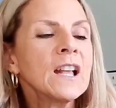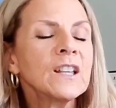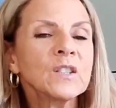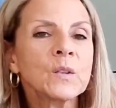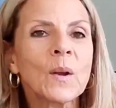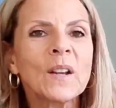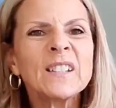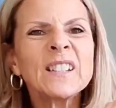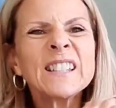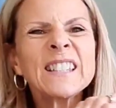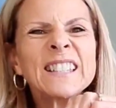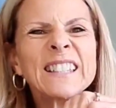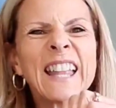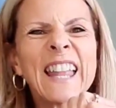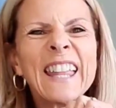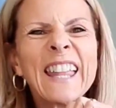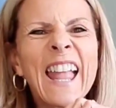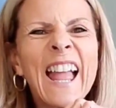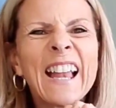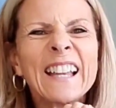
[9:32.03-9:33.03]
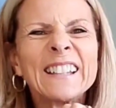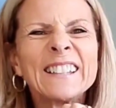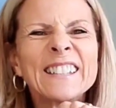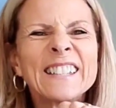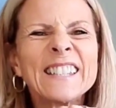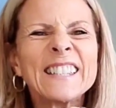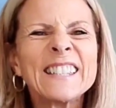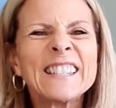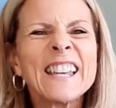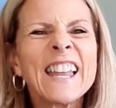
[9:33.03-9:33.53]
So I just say kind of
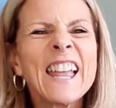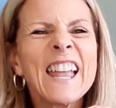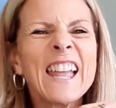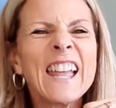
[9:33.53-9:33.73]
just